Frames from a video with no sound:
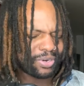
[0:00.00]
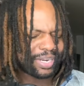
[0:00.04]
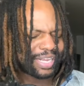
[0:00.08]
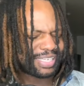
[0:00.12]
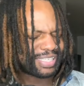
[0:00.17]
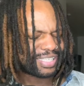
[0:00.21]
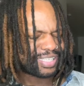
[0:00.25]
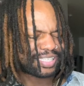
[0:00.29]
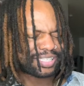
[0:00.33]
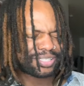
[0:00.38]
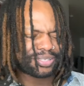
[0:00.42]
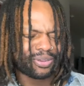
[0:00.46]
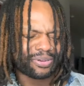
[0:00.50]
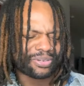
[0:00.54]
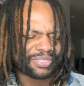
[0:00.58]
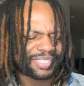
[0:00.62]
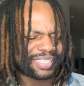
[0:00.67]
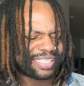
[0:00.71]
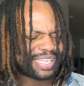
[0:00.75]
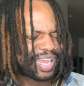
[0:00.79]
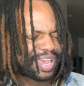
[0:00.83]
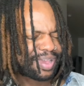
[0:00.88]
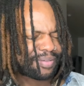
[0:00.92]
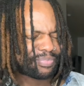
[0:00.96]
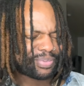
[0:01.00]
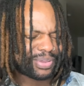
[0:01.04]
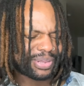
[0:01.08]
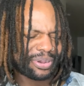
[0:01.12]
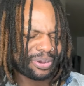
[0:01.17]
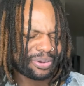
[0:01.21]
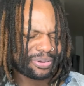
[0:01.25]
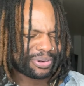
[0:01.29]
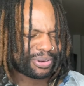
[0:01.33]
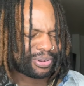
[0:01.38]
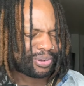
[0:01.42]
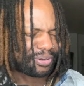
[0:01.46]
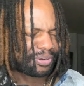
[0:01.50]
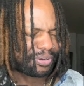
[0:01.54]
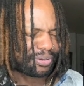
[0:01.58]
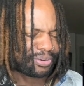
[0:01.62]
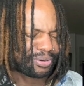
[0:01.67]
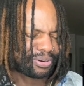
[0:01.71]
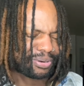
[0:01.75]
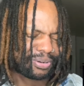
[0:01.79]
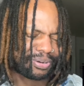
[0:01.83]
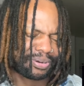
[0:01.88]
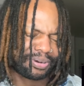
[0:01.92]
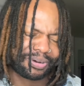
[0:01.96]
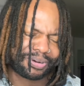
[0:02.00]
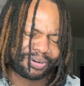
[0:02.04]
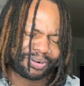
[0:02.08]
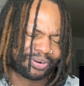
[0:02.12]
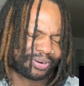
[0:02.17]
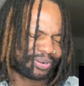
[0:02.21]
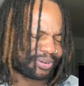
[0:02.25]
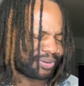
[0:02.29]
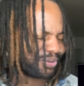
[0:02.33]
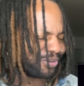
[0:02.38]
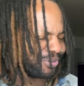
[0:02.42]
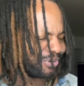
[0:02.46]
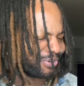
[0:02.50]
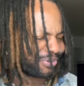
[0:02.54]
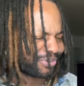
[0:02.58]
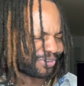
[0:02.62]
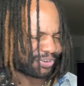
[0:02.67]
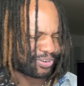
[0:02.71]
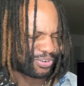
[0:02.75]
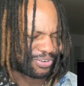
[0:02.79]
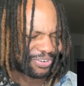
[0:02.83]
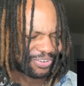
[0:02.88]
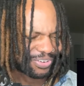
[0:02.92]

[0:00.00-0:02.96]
just start snapping. Hold on.